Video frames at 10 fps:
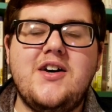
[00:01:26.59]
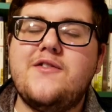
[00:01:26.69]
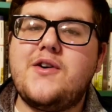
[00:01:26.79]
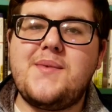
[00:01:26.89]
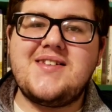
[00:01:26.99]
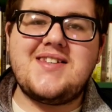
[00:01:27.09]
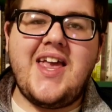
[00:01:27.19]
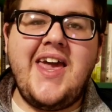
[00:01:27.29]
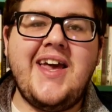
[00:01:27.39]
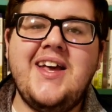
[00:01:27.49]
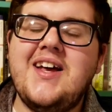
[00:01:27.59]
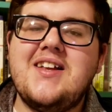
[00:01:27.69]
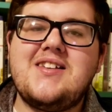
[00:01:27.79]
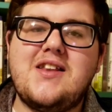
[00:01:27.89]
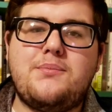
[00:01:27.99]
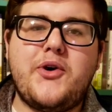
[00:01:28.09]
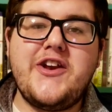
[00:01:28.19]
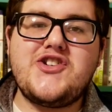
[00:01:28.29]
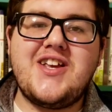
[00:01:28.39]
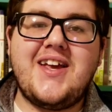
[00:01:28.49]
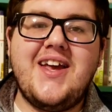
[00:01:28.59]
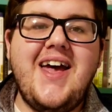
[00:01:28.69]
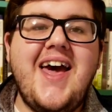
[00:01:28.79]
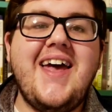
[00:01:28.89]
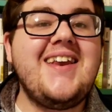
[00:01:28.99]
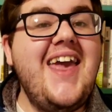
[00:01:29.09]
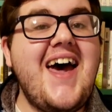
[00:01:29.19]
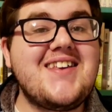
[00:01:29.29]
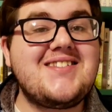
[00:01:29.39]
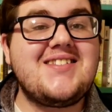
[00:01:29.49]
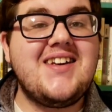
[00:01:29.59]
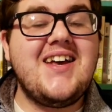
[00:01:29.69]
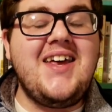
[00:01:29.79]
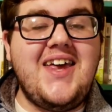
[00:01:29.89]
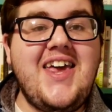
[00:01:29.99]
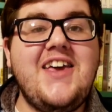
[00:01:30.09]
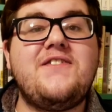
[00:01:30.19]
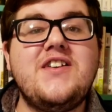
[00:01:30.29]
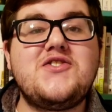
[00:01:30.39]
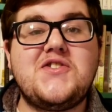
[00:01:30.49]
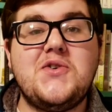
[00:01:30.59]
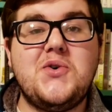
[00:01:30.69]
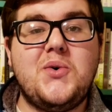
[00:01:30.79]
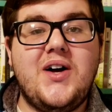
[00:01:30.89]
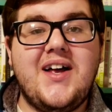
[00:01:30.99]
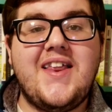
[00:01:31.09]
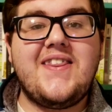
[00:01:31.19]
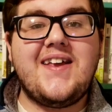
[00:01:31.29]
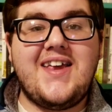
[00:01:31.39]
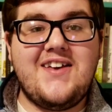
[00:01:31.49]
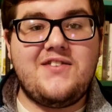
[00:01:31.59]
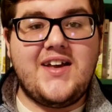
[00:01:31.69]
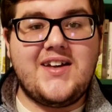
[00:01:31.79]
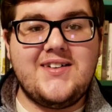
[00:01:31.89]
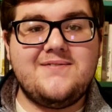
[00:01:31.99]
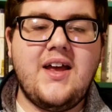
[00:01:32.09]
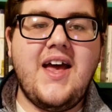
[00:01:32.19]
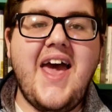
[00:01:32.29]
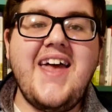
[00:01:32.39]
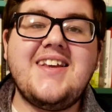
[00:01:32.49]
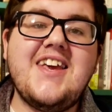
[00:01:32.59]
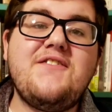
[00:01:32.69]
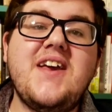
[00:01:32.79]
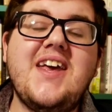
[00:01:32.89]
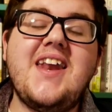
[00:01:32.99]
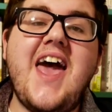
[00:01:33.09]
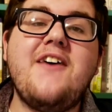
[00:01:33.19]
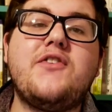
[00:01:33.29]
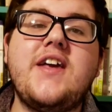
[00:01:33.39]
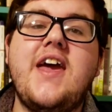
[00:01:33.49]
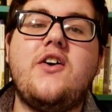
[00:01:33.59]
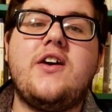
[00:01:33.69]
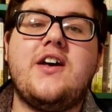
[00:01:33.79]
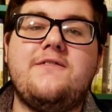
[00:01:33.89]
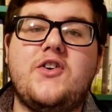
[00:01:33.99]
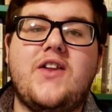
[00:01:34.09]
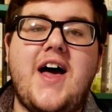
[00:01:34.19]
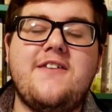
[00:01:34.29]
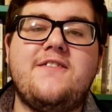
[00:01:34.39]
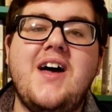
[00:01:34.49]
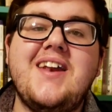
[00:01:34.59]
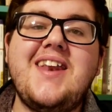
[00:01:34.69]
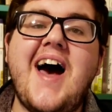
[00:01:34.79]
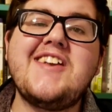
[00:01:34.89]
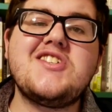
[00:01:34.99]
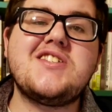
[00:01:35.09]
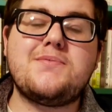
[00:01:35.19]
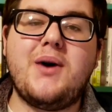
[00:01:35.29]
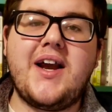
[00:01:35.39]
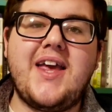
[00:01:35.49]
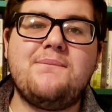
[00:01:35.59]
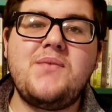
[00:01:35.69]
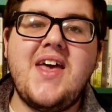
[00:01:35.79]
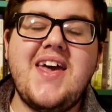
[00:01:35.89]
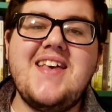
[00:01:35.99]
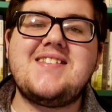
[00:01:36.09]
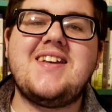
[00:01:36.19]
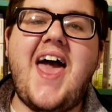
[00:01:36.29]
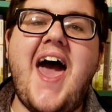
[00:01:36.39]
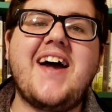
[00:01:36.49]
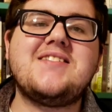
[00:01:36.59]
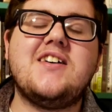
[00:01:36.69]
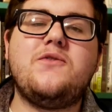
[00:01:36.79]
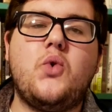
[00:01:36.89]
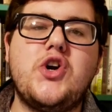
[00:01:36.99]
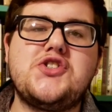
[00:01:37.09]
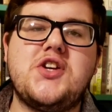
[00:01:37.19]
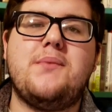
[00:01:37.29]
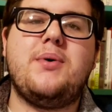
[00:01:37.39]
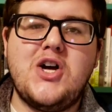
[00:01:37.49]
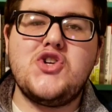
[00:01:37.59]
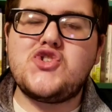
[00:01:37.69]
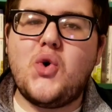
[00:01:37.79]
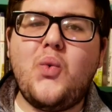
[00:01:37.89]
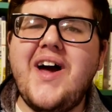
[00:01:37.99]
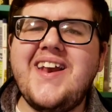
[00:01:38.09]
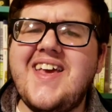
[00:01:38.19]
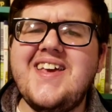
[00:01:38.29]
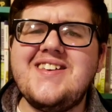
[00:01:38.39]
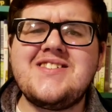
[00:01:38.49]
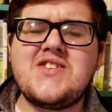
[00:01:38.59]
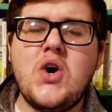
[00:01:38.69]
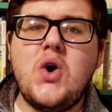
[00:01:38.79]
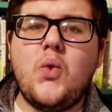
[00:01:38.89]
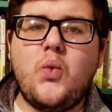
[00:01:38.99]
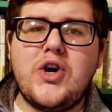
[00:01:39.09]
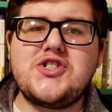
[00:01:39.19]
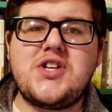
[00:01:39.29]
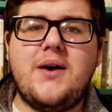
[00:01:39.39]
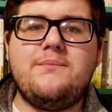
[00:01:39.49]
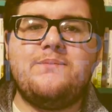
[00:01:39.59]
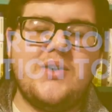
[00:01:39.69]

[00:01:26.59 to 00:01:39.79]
from the singing to the preaching, and yes, even to the giving. And giving in every area of your life, not just money, is an act of worship. So what is worship?